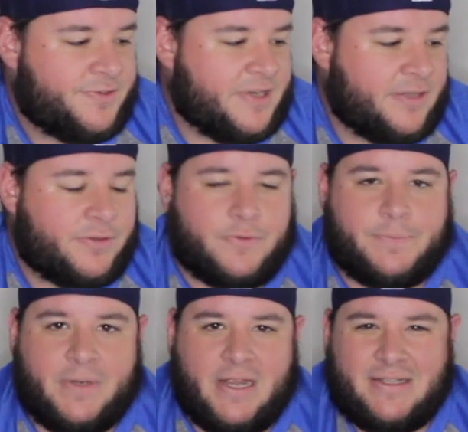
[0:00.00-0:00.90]

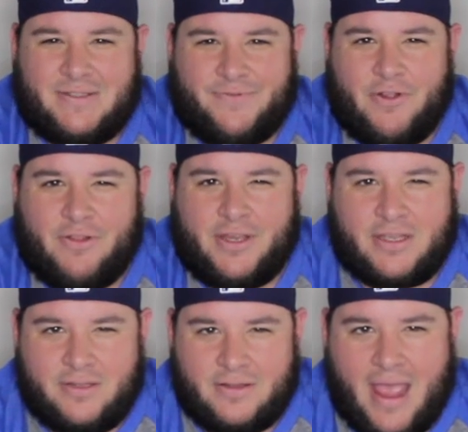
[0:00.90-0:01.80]
Santos. But I just felt
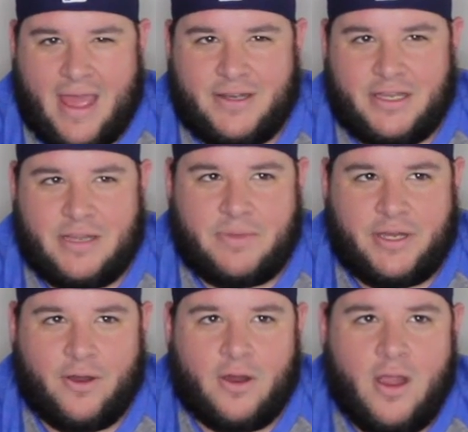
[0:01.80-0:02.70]
like adding him
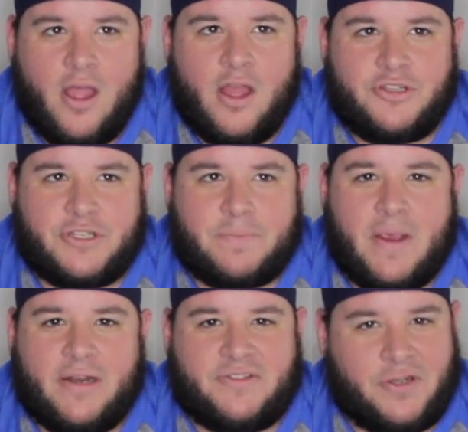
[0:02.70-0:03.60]
here just
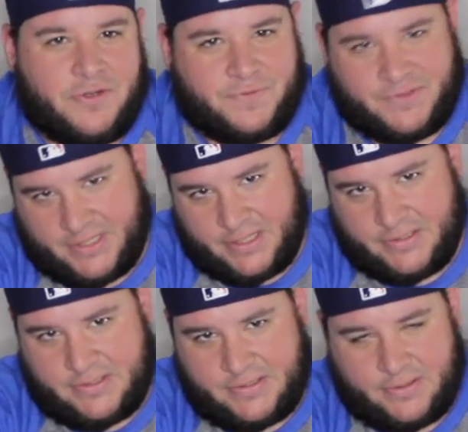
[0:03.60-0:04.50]
made a ton of
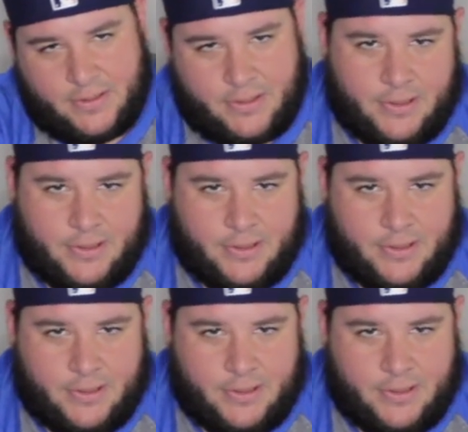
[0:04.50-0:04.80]
sense.